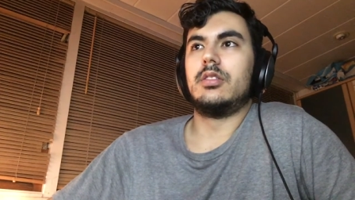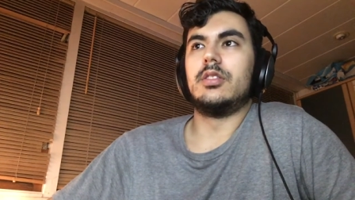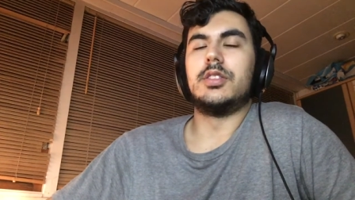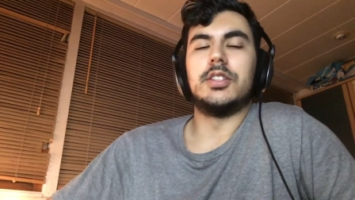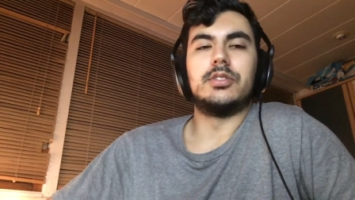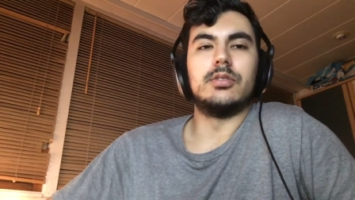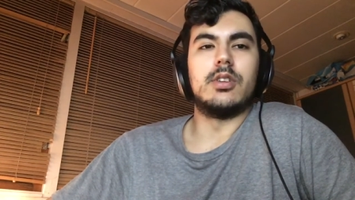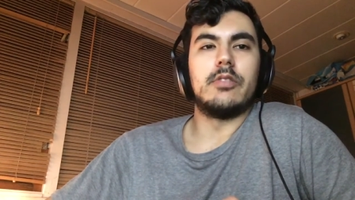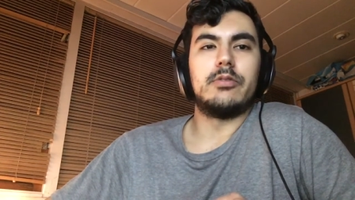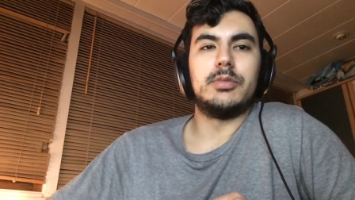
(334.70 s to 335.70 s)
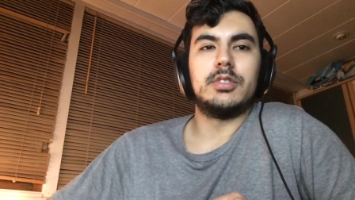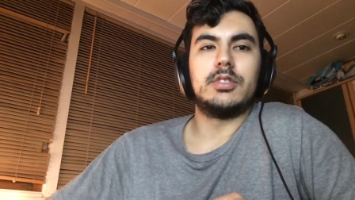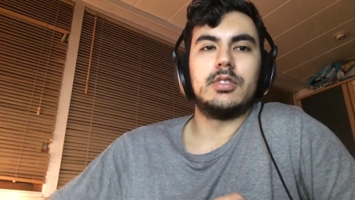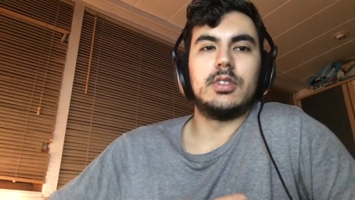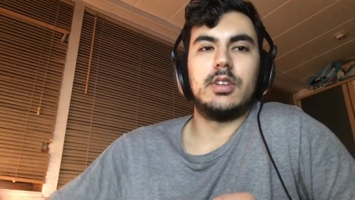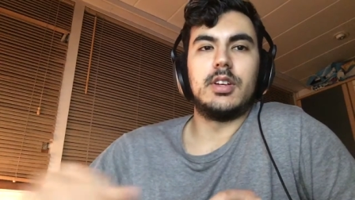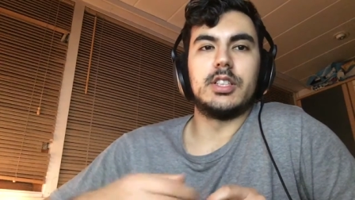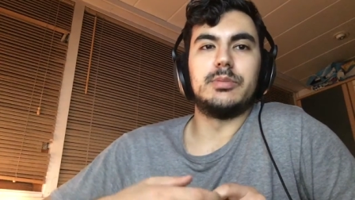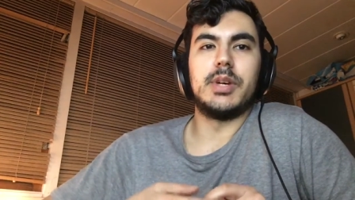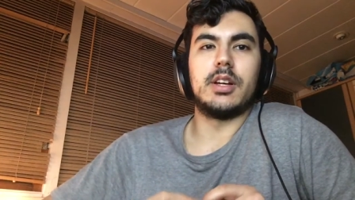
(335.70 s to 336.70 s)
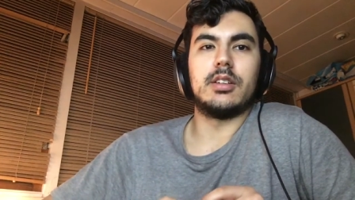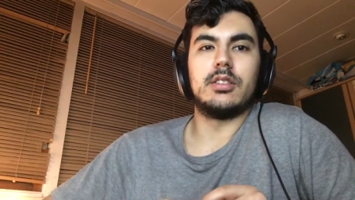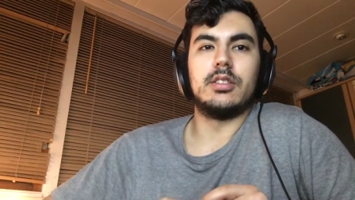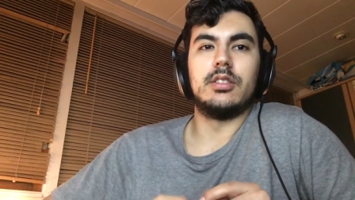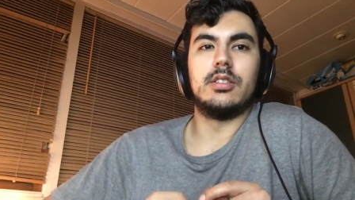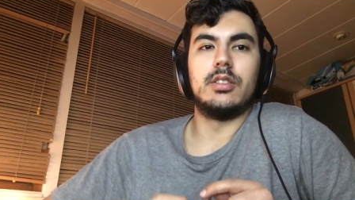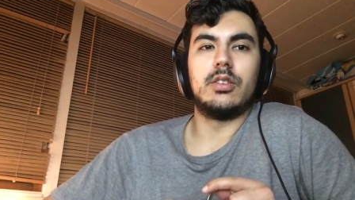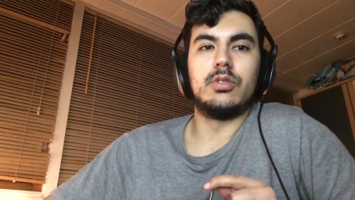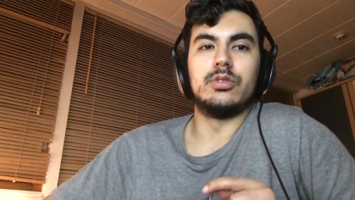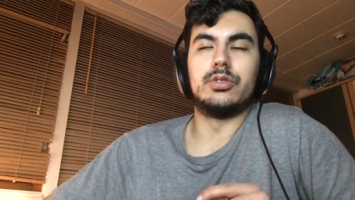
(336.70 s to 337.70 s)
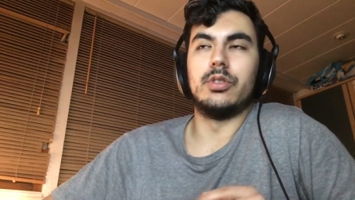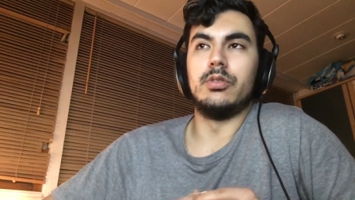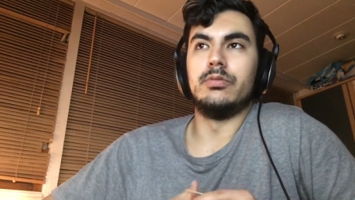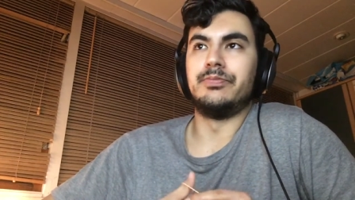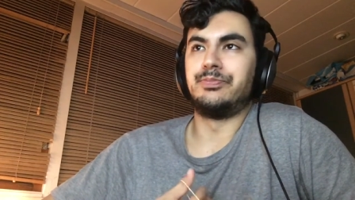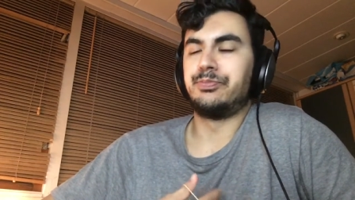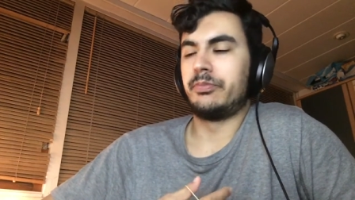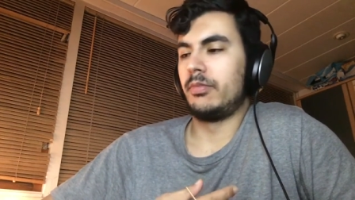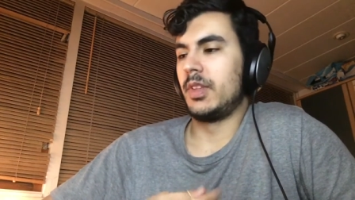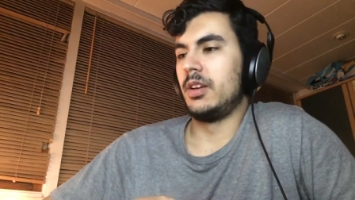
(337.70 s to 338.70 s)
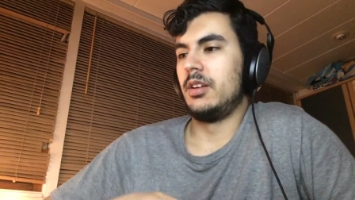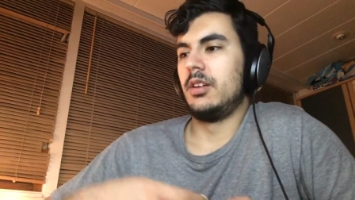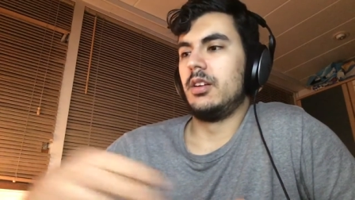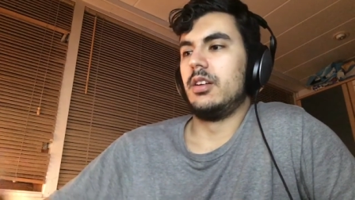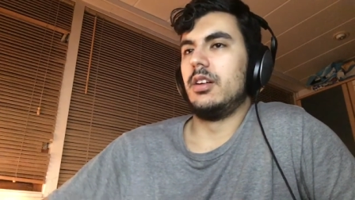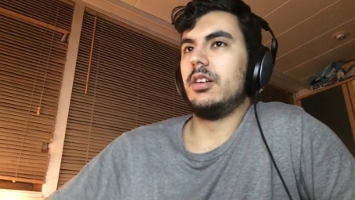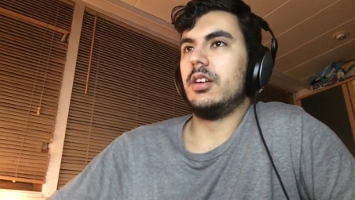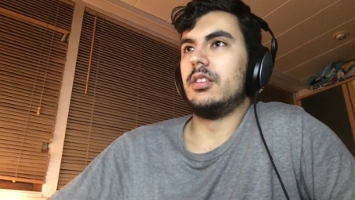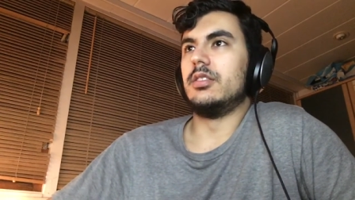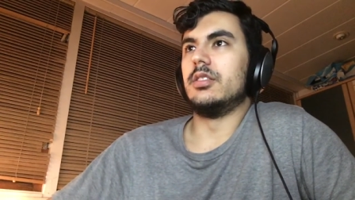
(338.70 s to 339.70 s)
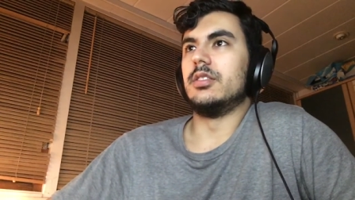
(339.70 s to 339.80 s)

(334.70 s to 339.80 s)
the central government gets back control, and